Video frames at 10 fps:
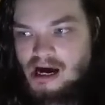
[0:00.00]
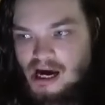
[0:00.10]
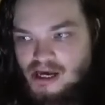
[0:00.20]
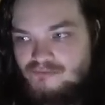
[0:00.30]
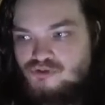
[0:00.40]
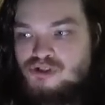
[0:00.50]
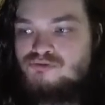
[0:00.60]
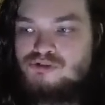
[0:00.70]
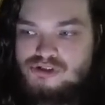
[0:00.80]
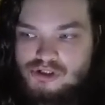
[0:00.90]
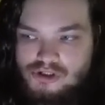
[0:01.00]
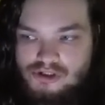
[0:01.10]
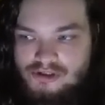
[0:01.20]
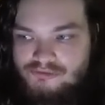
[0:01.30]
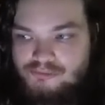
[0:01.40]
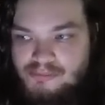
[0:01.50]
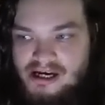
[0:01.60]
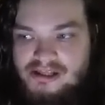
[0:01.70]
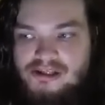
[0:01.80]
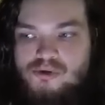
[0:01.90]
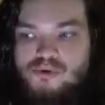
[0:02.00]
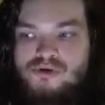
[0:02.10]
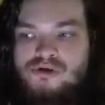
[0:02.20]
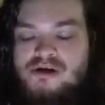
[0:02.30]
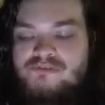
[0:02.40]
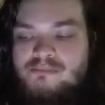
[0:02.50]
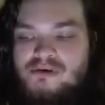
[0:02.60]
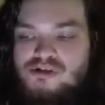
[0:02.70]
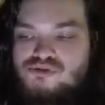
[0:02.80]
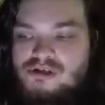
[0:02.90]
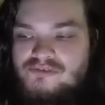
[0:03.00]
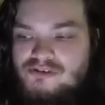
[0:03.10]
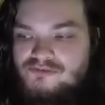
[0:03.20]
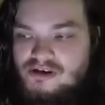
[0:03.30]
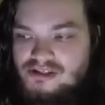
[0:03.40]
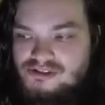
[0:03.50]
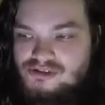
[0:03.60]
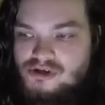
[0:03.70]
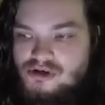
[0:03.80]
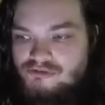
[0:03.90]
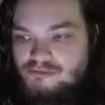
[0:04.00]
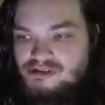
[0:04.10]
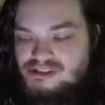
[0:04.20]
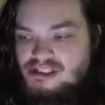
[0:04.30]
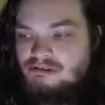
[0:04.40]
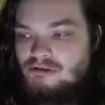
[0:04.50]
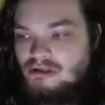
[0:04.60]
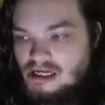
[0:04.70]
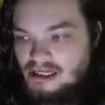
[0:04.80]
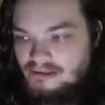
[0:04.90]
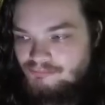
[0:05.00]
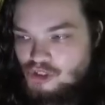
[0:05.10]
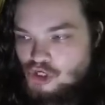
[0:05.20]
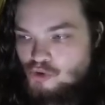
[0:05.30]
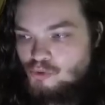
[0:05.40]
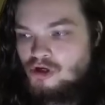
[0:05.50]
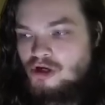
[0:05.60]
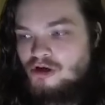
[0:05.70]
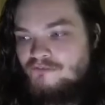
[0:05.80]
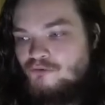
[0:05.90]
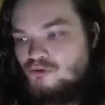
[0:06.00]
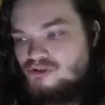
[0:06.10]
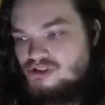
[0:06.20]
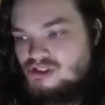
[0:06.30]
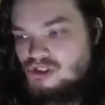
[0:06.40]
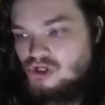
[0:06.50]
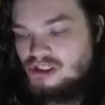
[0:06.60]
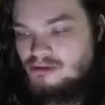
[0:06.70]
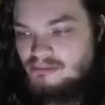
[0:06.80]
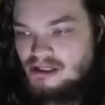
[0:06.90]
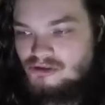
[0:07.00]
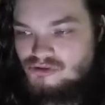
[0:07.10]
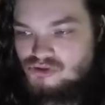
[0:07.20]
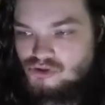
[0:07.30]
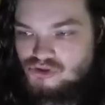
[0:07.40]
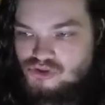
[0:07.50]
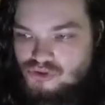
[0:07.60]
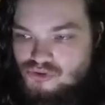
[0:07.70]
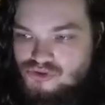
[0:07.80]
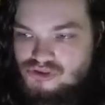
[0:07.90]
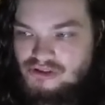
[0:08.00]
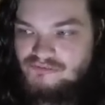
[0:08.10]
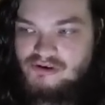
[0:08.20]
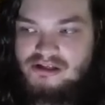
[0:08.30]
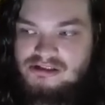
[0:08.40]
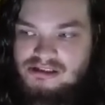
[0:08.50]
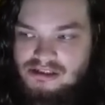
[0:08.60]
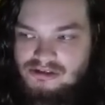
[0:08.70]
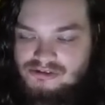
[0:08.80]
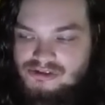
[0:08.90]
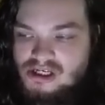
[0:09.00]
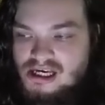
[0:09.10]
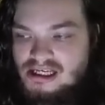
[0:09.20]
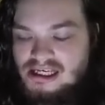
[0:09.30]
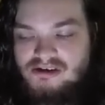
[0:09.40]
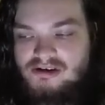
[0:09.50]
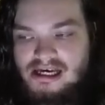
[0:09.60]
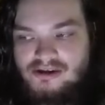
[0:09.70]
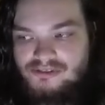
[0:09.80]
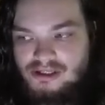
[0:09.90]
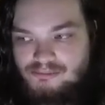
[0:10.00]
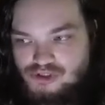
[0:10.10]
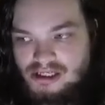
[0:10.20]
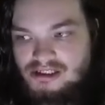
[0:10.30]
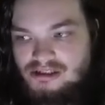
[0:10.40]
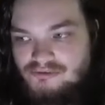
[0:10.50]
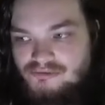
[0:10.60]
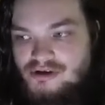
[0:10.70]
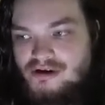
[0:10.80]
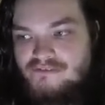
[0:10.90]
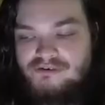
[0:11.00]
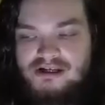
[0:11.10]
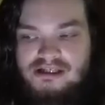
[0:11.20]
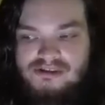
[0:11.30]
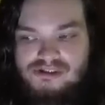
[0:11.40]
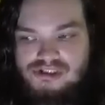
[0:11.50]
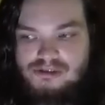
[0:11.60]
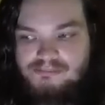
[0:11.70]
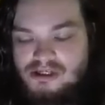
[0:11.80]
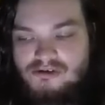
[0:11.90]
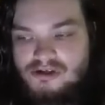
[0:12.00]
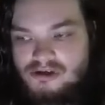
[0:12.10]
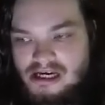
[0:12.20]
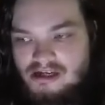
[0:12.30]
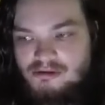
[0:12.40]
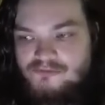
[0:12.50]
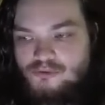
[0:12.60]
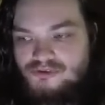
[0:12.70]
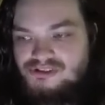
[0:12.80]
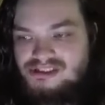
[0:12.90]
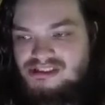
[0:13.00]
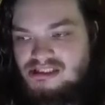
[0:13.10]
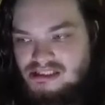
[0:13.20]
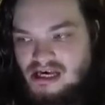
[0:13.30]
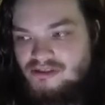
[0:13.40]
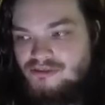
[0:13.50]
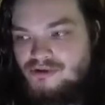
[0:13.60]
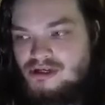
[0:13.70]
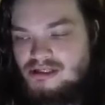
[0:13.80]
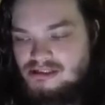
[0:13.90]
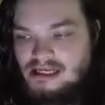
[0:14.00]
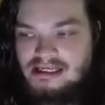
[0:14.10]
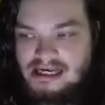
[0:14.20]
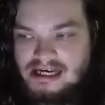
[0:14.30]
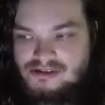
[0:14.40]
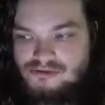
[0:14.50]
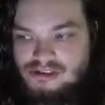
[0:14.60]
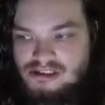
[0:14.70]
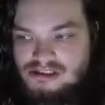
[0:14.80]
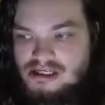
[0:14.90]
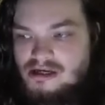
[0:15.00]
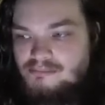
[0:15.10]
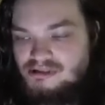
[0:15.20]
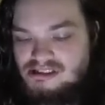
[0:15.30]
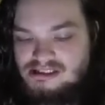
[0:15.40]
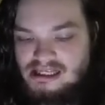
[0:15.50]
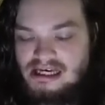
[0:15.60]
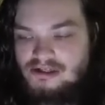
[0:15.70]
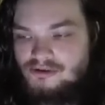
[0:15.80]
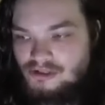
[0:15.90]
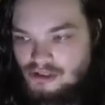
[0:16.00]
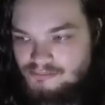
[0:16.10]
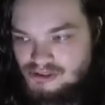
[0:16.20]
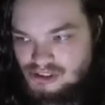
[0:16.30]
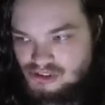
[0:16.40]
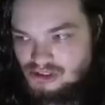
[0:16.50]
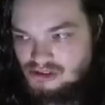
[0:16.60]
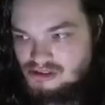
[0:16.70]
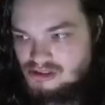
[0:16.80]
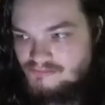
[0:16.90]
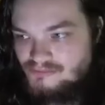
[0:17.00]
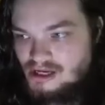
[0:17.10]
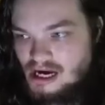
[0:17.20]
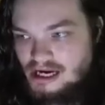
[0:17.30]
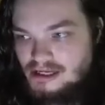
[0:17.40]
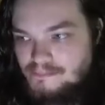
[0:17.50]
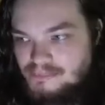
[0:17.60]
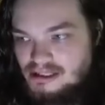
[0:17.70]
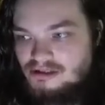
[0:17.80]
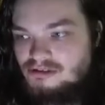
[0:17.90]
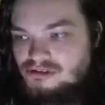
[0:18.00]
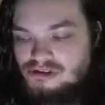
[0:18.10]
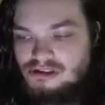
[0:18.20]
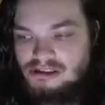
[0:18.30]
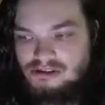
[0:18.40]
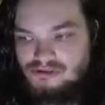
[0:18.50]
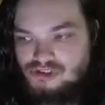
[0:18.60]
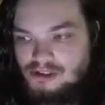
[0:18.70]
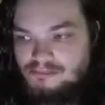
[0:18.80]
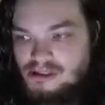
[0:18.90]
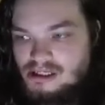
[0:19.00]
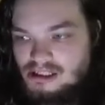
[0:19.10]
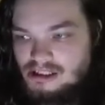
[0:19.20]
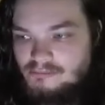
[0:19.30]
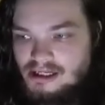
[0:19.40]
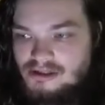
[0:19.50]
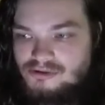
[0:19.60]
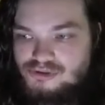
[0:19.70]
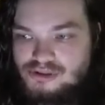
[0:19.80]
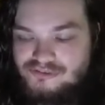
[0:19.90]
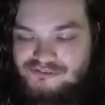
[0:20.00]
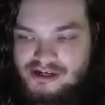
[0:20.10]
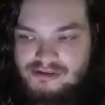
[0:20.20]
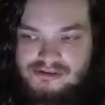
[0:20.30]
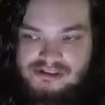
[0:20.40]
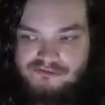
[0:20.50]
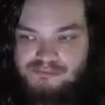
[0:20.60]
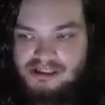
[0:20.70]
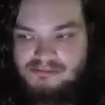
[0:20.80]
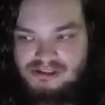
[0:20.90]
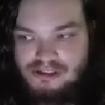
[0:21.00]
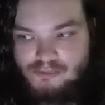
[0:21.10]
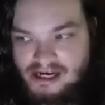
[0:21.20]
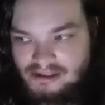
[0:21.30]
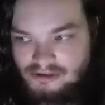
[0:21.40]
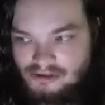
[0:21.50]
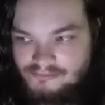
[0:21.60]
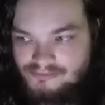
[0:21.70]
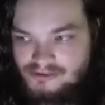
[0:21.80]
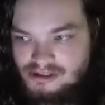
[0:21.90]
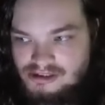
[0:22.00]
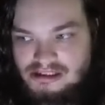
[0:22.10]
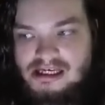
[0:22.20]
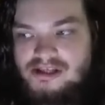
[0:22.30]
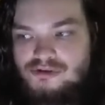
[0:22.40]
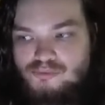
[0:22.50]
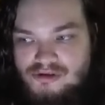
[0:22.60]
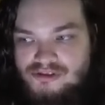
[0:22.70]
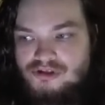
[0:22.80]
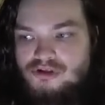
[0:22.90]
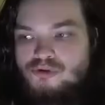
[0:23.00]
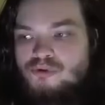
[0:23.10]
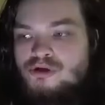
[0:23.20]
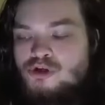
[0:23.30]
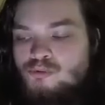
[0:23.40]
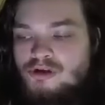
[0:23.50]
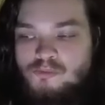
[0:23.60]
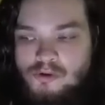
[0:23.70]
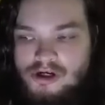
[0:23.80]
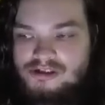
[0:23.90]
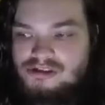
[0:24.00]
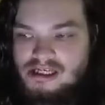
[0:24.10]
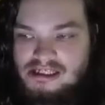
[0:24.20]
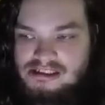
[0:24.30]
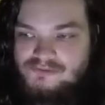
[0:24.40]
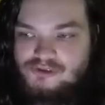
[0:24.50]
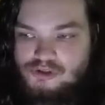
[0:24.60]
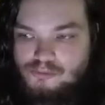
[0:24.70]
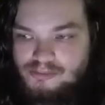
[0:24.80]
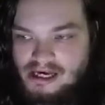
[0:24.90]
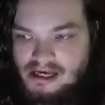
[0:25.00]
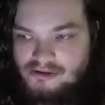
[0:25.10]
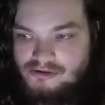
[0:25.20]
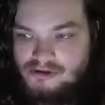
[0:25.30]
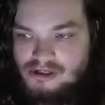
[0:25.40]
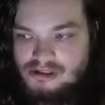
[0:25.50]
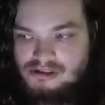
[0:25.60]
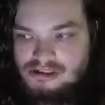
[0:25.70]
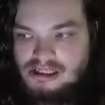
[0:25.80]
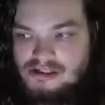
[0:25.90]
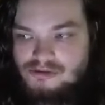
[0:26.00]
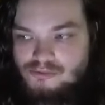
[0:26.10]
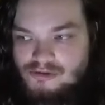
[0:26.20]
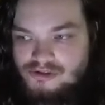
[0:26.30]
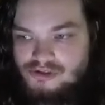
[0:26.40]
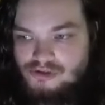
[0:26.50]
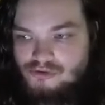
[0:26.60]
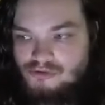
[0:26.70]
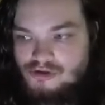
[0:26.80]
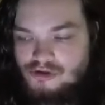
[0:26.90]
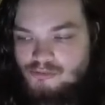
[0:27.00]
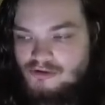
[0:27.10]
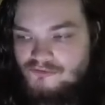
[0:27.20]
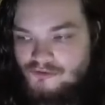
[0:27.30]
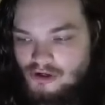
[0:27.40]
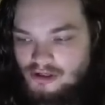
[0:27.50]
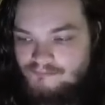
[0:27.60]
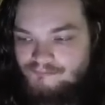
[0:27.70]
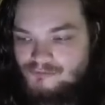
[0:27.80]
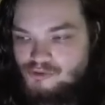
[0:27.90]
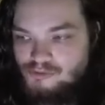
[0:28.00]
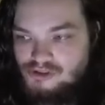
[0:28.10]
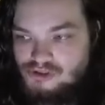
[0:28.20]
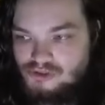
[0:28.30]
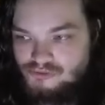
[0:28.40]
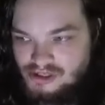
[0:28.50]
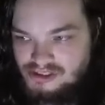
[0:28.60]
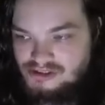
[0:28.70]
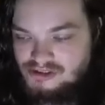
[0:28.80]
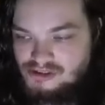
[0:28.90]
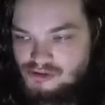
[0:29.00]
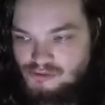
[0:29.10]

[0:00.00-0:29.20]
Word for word: I have just returned by the order of the Ministry of Defense from the zero line, where our forces, our commanders, our soldiers, and volunteers carry out the objective, fighting the superior enemy forces to death, take casualties, but stand on their positions. I appeal to the leadership, commanders, and fighters of P M C Wagner. Together with you, we walked a difficult path. Together with you, we fought. We took risks.